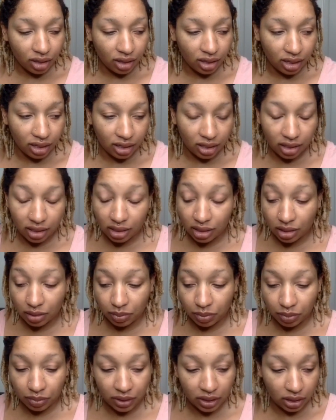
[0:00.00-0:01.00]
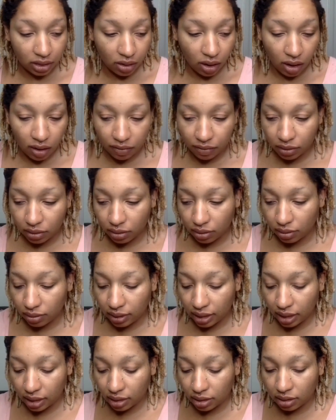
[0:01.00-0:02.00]
like it's it's awful
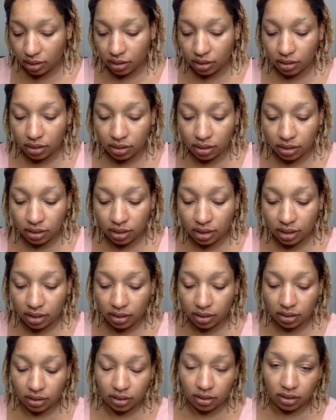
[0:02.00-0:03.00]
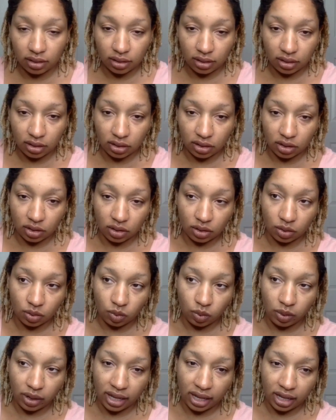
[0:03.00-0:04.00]
like this is this is
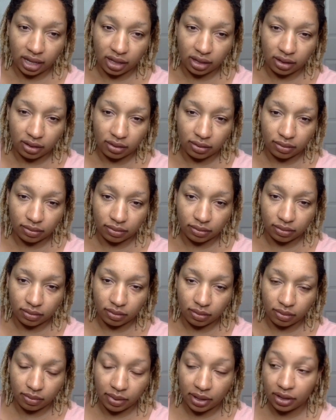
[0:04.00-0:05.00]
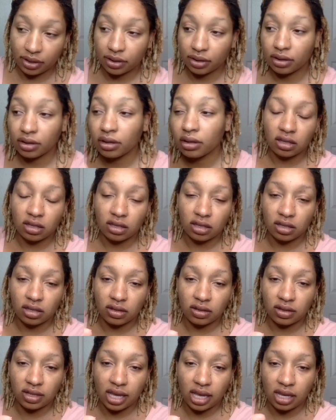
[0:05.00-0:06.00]
way better. The
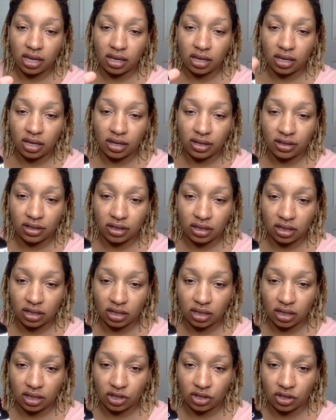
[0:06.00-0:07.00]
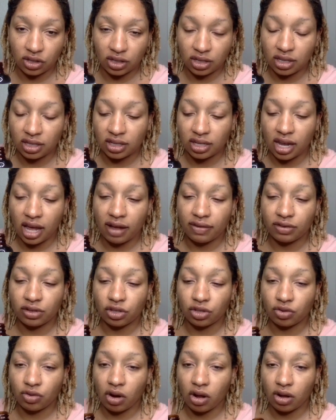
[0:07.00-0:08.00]
scent isn't doesn't have a
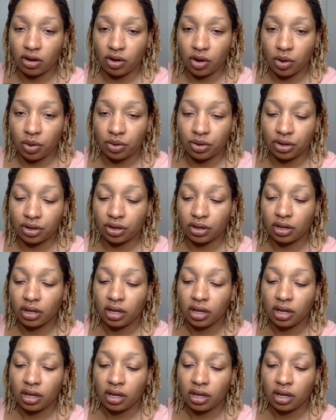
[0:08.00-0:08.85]
strong odor,